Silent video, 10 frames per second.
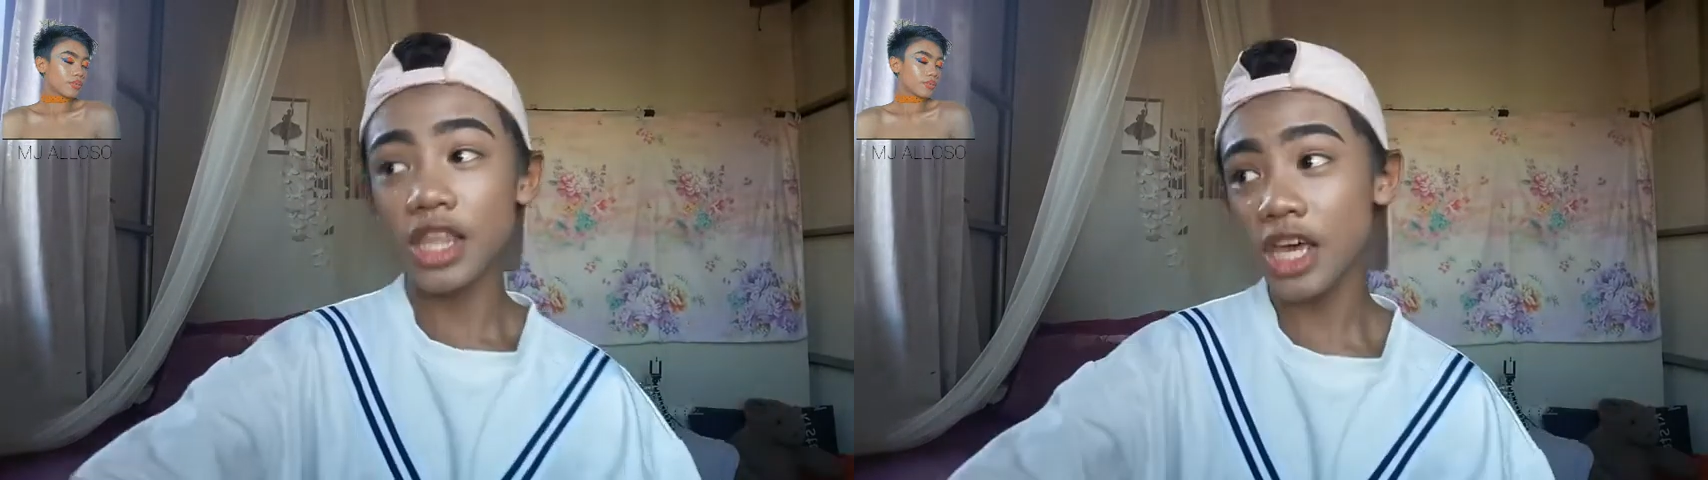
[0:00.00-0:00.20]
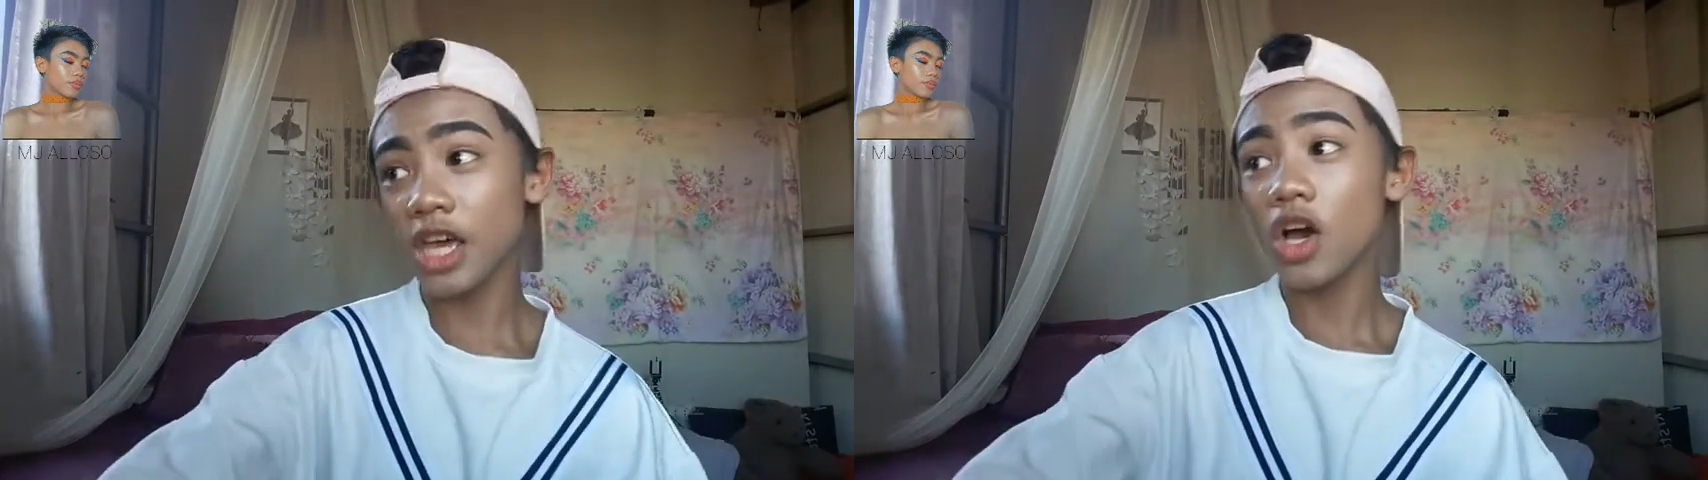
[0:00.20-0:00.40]

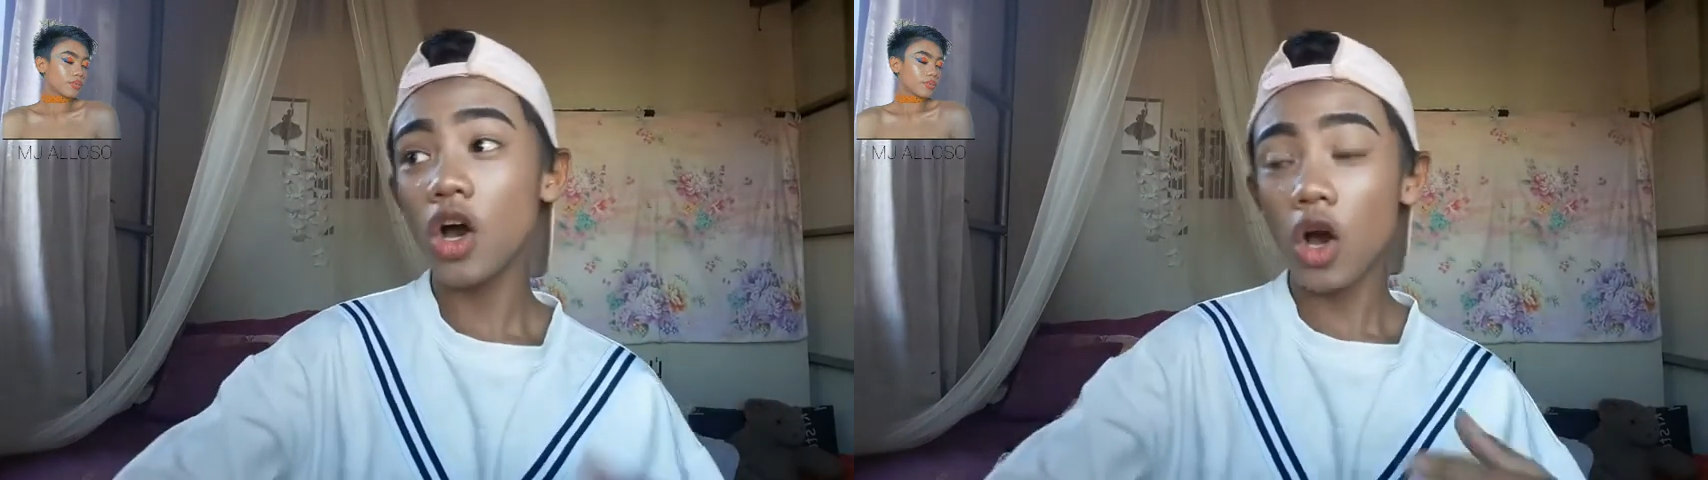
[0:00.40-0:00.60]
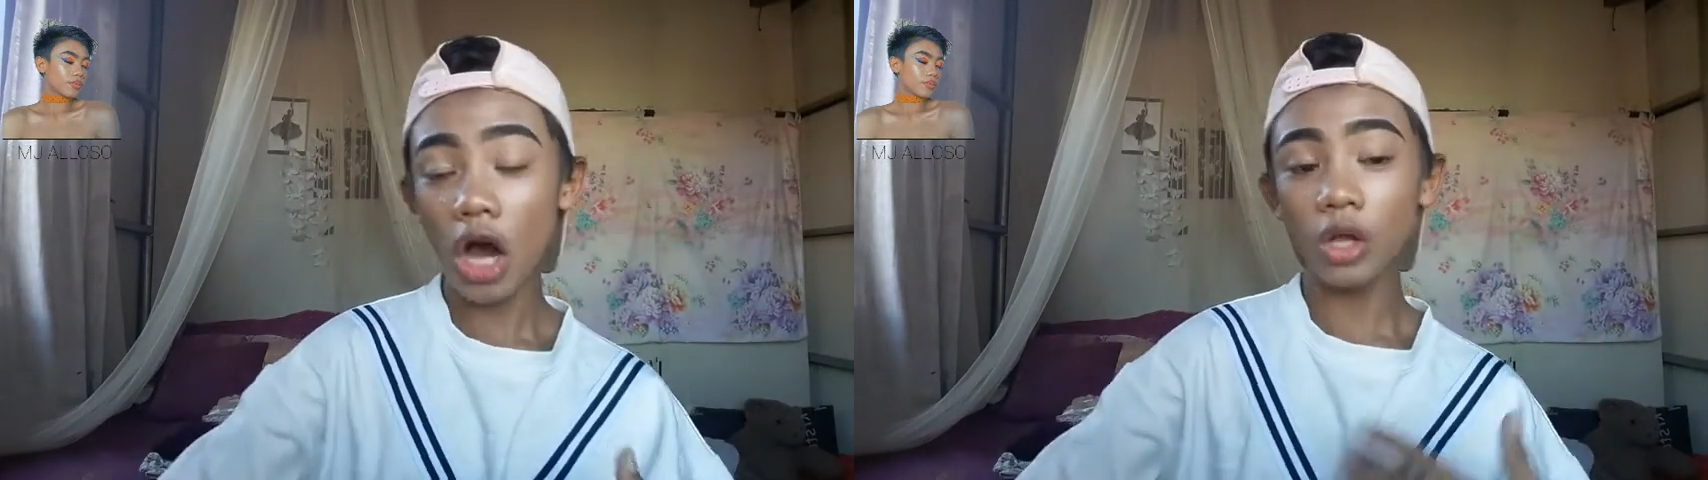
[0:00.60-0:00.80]
the
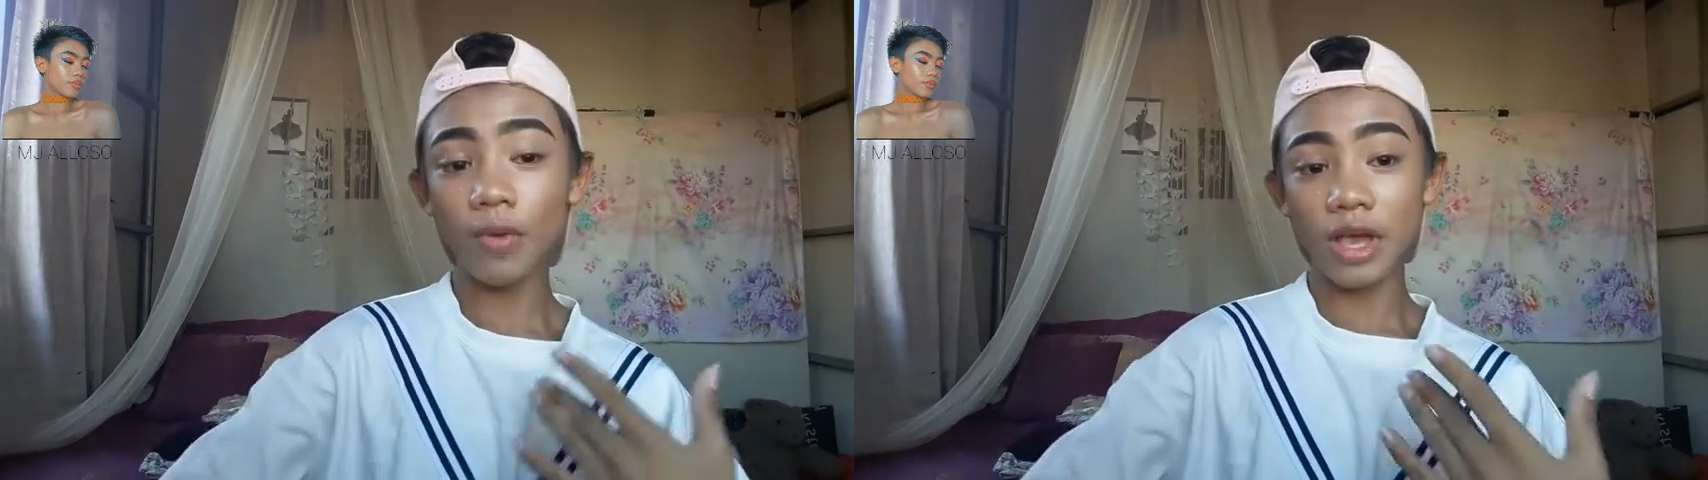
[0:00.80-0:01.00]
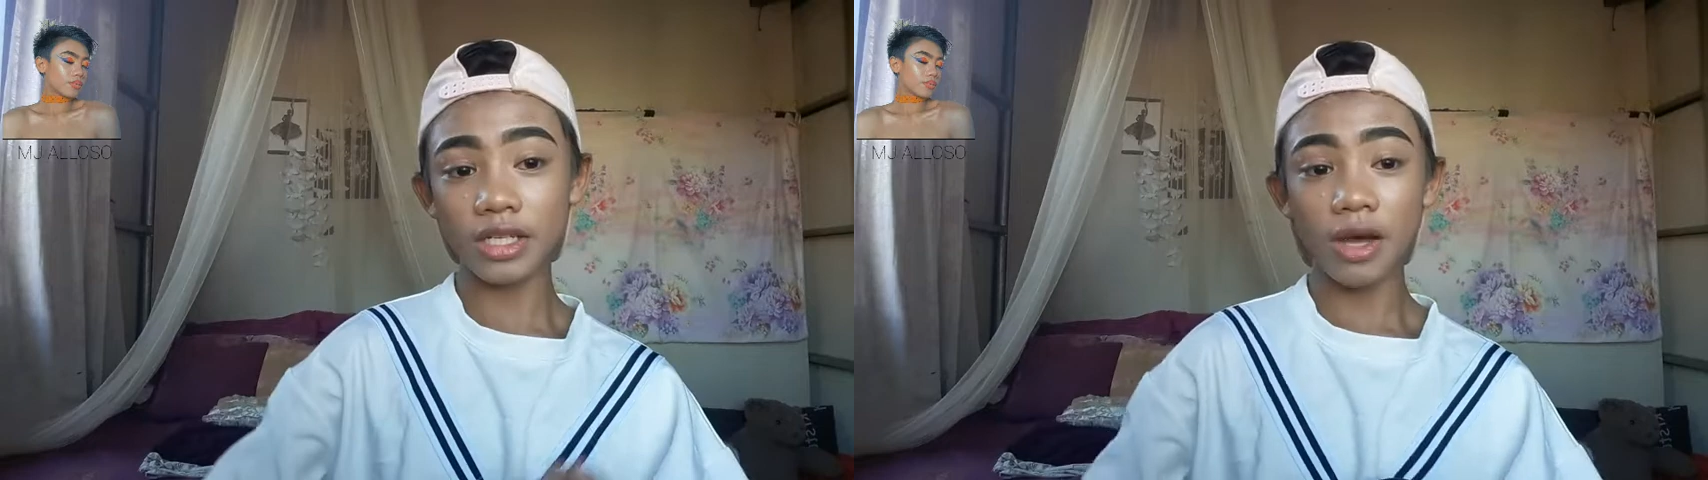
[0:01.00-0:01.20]

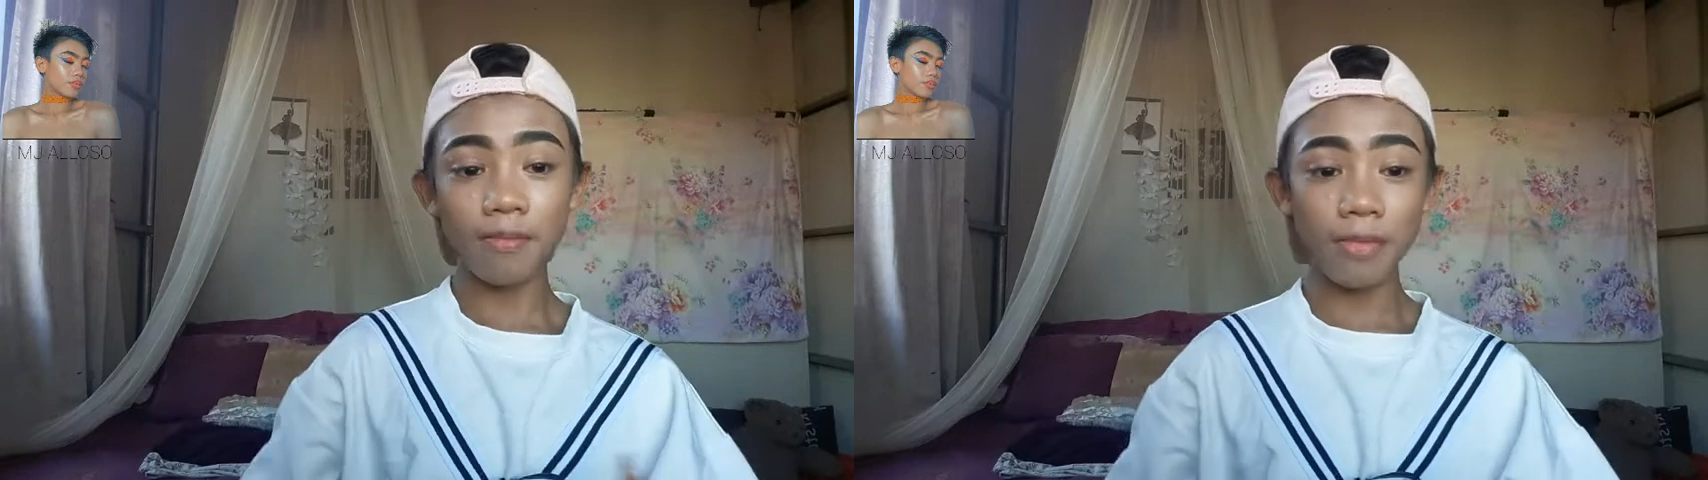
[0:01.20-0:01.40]
always